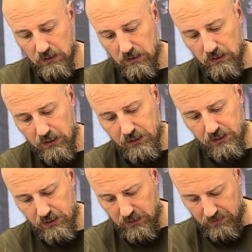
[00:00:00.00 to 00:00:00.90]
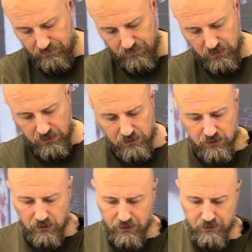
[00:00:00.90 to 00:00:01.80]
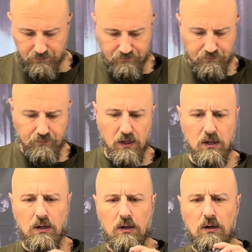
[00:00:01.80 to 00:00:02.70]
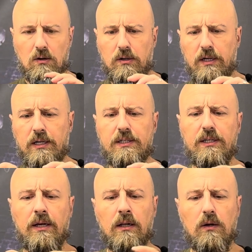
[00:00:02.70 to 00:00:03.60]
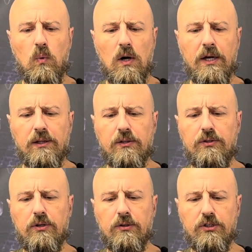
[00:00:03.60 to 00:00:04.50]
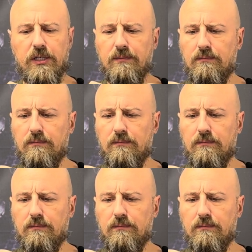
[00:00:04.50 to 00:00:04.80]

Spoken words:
Let's see inside. Okay, still quite dirty.